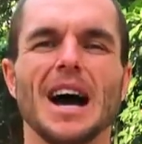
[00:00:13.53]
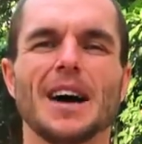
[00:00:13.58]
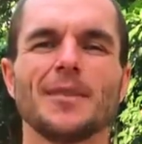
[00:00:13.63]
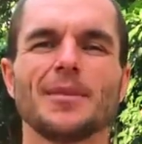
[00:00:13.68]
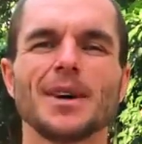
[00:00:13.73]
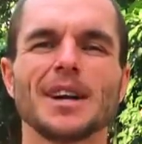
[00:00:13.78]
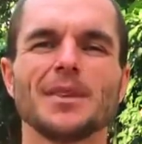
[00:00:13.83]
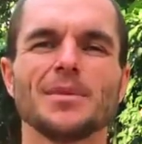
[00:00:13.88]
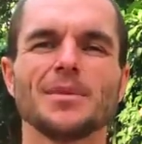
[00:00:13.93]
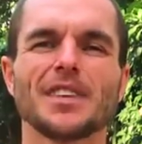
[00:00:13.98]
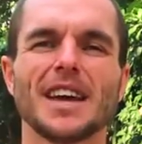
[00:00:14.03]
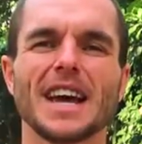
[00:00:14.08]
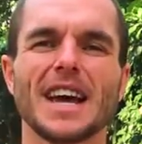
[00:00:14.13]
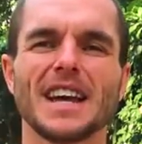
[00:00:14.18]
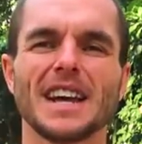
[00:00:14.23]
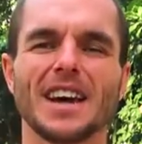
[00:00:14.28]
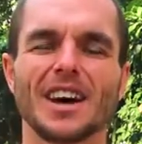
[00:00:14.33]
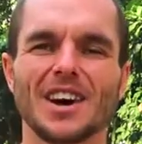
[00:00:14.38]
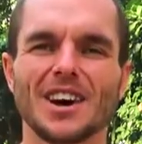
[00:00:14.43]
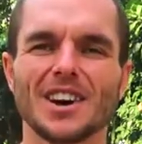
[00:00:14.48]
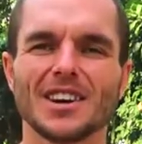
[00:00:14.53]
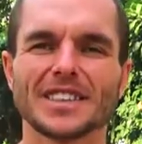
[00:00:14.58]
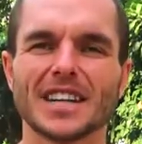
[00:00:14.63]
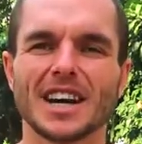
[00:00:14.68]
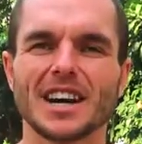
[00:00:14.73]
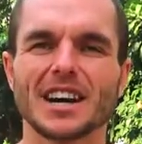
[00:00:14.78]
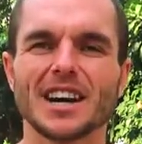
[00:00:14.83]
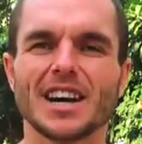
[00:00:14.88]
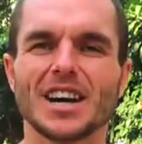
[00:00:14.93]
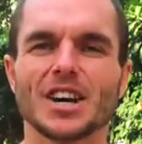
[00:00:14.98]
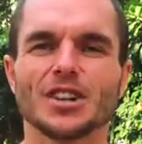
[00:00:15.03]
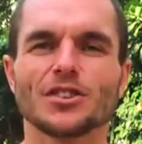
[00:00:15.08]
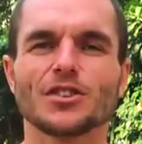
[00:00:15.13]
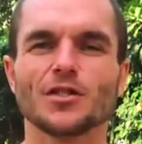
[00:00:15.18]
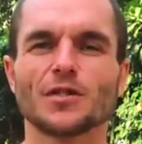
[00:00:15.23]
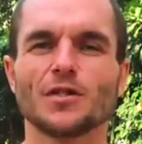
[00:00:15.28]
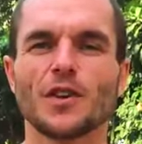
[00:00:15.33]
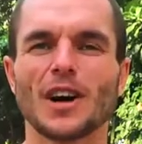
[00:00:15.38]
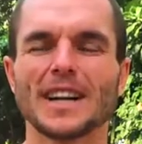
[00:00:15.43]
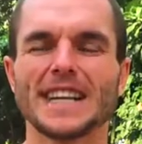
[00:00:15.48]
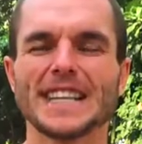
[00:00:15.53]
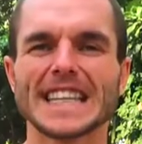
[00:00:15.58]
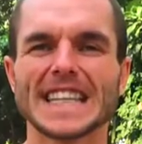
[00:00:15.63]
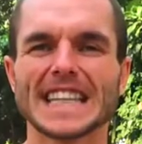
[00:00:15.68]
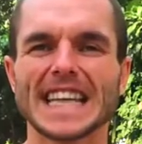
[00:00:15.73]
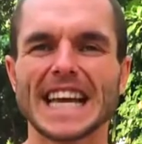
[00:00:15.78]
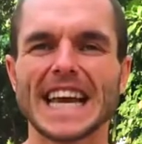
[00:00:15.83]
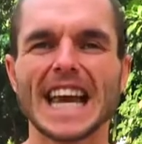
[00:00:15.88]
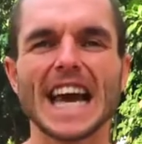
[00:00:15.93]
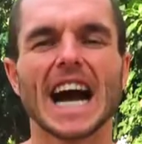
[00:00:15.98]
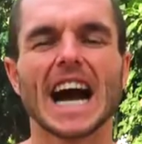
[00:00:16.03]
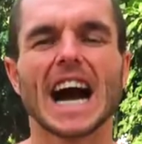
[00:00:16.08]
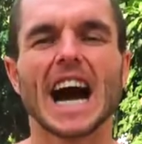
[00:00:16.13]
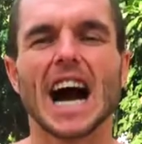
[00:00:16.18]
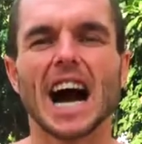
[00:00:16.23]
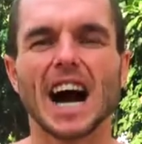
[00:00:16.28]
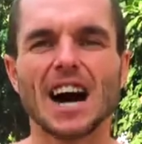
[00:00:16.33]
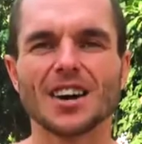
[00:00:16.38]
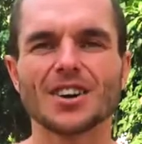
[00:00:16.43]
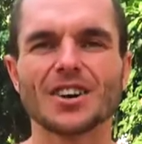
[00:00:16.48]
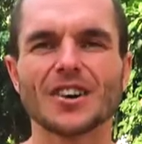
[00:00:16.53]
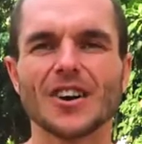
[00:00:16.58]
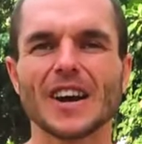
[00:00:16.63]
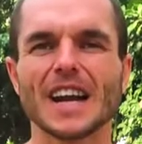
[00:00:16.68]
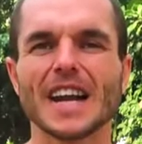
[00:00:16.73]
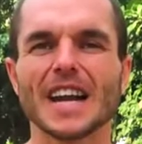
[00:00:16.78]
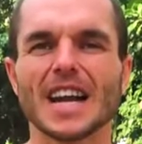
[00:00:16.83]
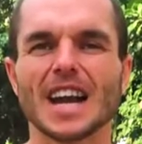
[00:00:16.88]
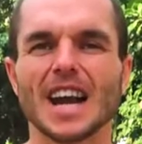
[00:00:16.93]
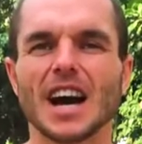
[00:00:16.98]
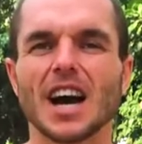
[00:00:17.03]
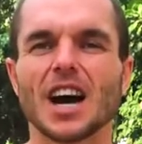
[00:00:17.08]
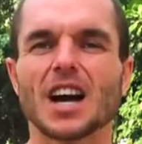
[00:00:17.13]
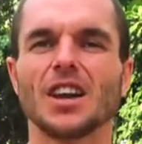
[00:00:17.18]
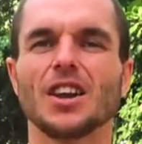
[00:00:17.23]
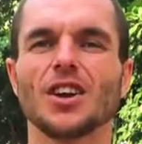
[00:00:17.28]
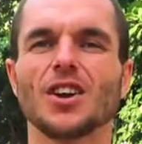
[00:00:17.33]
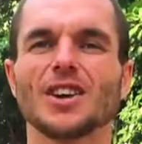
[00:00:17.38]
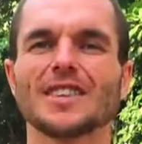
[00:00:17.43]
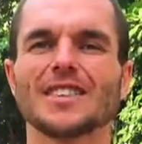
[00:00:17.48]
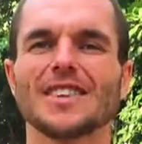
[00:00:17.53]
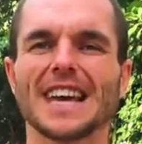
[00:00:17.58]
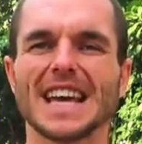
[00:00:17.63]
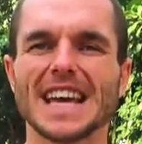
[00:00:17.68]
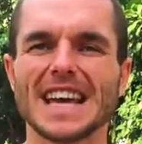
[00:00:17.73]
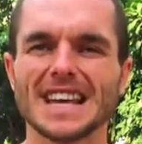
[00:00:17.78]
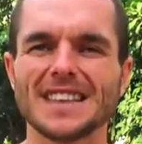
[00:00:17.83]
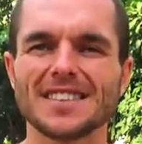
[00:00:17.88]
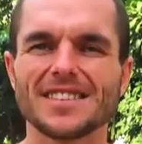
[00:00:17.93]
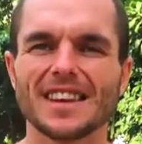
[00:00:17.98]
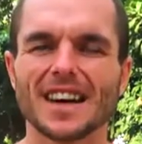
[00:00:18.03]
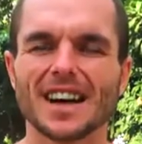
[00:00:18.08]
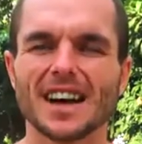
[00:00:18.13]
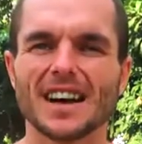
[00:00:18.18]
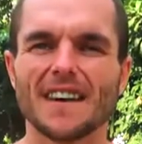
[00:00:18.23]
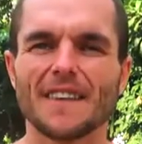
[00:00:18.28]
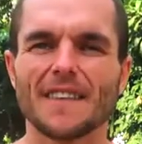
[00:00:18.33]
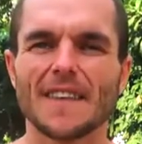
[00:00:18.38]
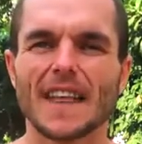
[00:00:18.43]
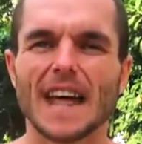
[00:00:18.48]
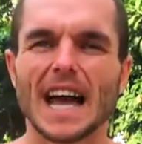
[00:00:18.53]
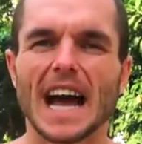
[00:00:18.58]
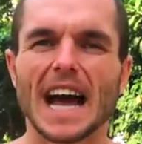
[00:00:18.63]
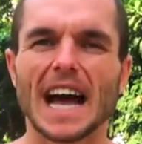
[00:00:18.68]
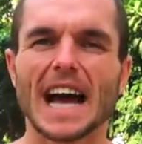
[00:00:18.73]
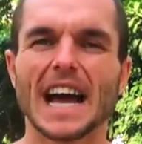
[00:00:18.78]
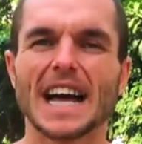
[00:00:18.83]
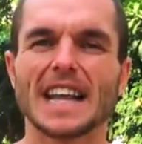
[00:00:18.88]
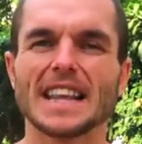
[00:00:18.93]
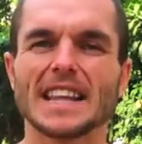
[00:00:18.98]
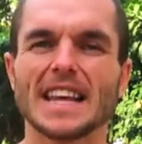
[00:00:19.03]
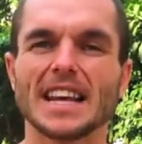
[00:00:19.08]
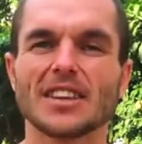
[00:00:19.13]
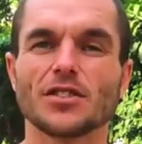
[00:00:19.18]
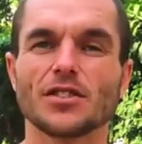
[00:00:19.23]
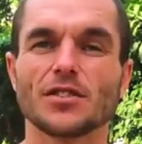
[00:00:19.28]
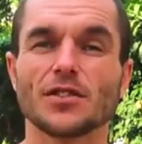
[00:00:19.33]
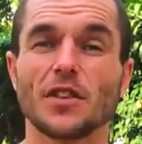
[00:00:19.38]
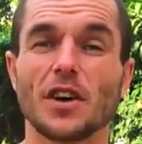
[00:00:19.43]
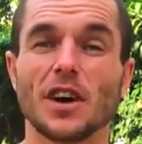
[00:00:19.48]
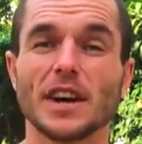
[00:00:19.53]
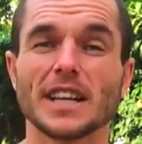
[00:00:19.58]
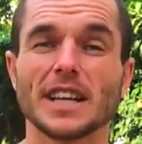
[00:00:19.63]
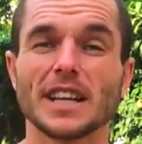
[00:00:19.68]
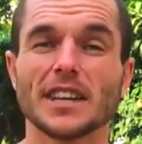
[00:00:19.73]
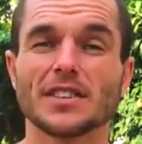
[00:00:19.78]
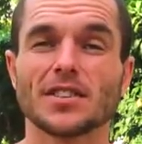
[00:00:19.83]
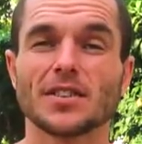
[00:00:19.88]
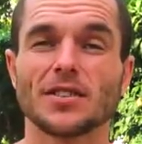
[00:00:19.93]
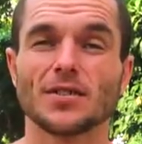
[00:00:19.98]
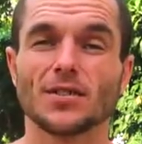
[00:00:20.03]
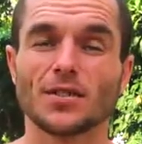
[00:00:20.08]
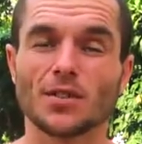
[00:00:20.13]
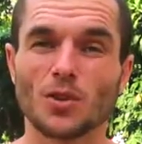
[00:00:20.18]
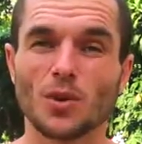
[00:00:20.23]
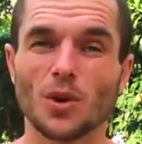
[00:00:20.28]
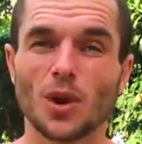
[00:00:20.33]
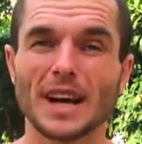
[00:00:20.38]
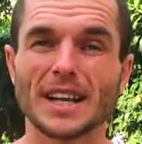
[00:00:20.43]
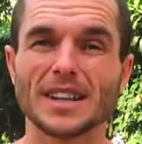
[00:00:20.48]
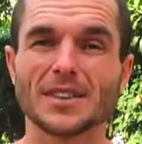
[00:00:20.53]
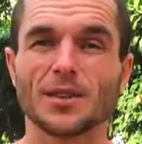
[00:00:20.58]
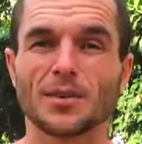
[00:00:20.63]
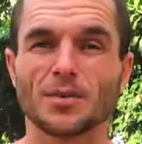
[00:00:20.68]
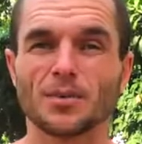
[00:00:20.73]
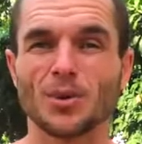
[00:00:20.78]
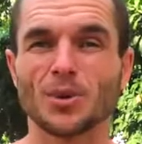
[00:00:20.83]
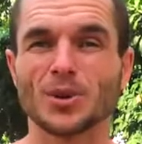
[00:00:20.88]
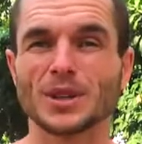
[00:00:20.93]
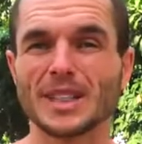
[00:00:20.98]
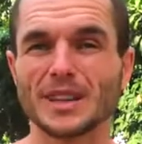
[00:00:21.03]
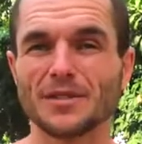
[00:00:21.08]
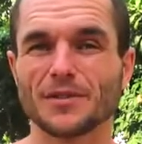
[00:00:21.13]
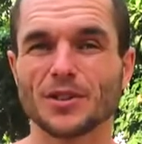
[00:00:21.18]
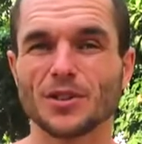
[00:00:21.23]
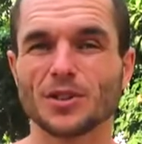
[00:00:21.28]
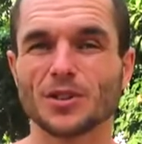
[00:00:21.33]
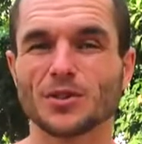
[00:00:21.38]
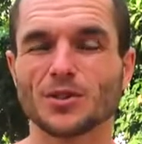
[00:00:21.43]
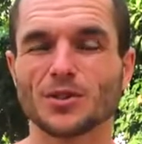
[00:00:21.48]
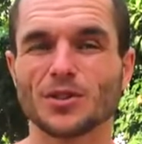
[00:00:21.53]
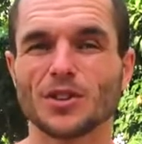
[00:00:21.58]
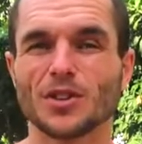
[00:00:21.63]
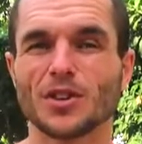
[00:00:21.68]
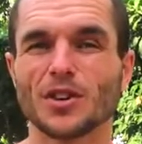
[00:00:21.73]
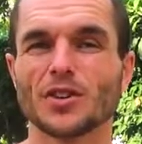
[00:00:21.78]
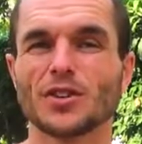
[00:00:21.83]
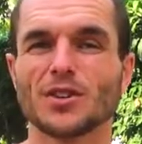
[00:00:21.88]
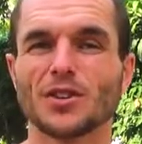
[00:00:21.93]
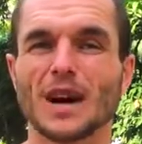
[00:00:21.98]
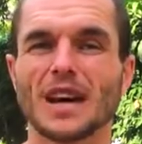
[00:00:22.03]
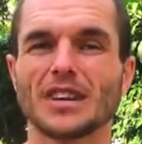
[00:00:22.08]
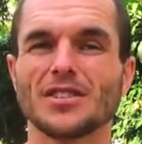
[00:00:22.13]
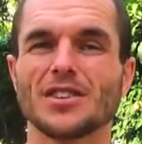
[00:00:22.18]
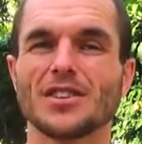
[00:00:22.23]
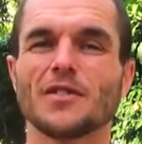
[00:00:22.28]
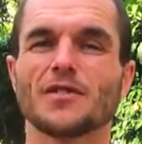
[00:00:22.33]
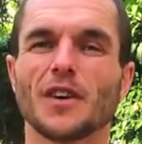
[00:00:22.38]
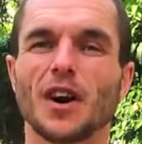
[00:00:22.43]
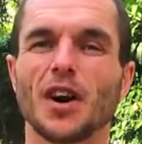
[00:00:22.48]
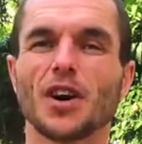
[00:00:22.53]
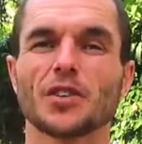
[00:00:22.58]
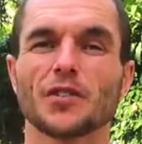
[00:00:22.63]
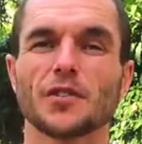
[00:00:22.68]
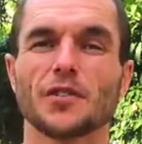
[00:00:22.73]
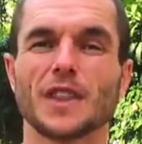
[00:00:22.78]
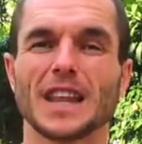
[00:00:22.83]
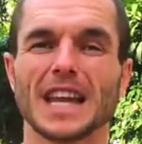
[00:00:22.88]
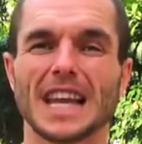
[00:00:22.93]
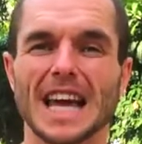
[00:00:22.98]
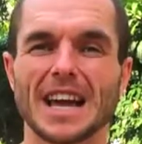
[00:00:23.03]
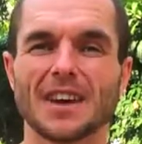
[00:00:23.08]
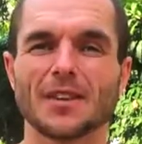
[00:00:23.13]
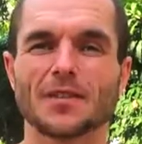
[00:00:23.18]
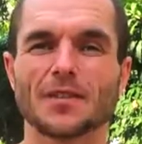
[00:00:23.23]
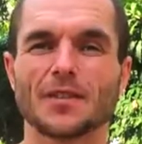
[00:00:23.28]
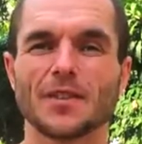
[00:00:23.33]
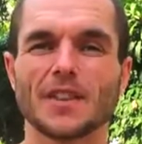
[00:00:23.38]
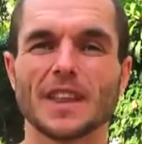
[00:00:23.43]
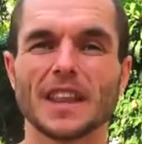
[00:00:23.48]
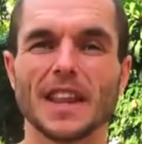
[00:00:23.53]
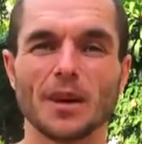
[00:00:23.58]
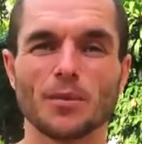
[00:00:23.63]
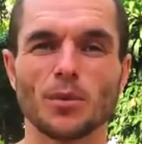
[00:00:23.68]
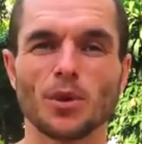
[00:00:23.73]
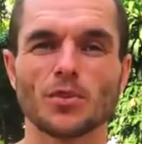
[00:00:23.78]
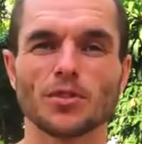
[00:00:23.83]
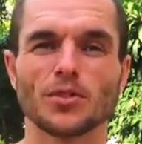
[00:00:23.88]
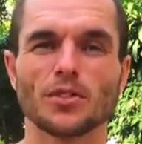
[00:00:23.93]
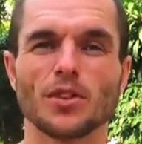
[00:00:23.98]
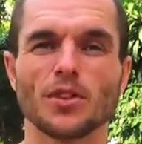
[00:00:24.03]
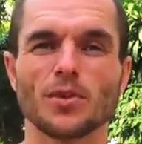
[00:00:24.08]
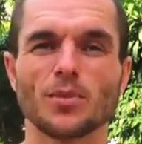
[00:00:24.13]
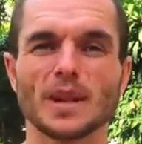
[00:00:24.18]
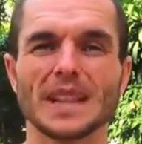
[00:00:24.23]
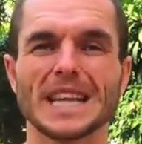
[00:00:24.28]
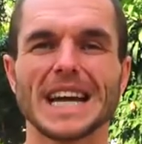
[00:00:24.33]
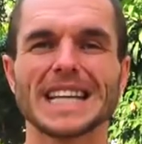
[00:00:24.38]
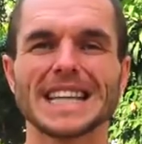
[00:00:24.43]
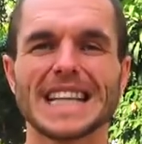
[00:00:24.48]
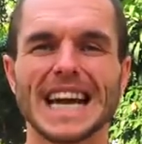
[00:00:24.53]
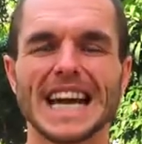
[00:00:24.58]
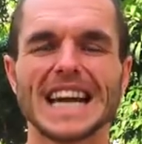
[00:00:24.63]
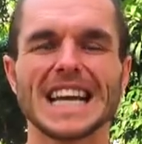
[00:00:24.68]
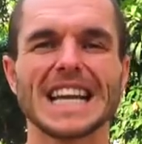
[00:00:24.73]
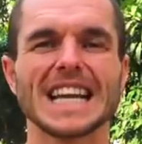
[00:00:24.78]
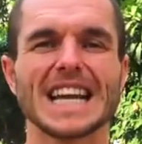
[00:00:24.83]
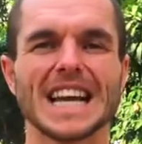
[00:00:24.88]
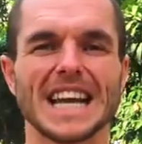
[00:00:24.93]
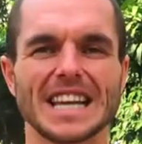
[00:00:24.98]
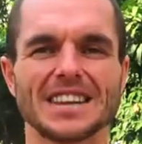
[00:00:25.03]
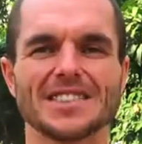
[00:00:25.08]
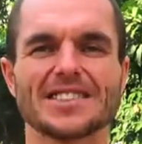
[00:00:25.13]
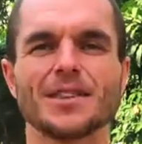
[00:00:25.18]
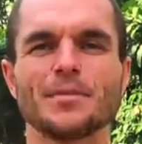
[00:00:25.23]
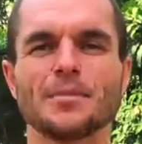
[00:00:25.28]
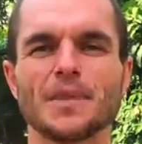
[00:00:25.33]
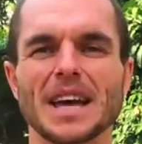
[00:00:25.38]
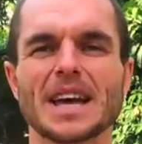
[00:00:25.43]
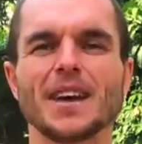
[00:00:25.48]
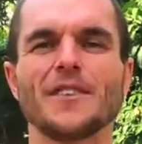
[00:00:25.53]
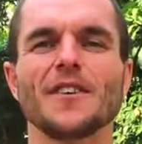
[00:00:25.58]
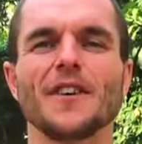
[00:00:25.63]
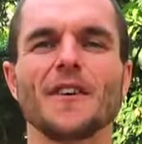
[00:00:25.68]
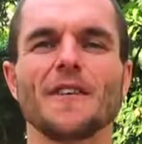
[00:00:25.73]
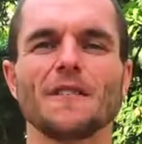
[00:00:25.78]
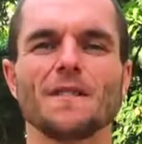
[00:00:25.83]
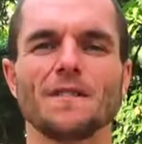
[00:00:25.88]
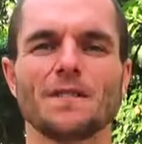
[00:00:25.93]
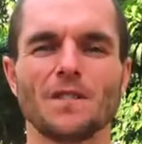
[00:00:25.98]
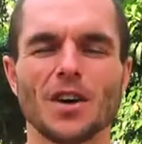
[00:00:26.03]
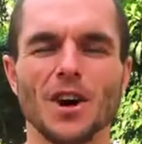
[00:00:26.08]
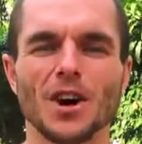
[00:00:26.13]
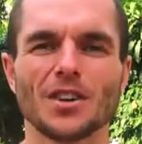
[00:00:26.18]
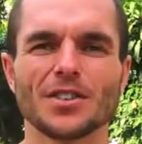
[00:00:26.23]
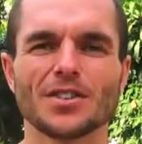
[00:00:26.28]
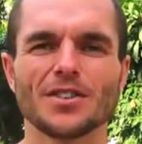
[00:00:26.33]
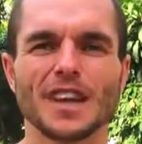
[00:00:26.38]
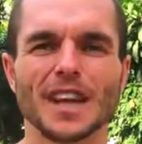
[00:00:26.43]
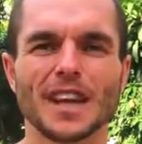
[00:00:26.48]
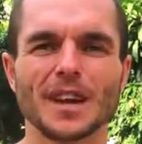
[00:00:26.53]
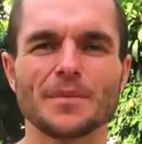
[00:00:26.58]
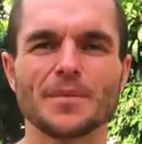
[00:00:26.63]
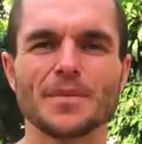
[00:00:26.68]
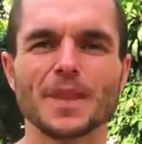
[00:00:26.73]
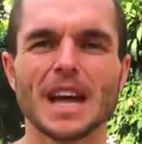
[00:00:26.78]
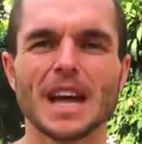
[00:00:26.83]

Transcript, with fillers: And when I'm saying harder, just finding that they get hungry a lot easier and they just find it quite more difficult to actually fast for the length that they want to with their daily intermittent fasting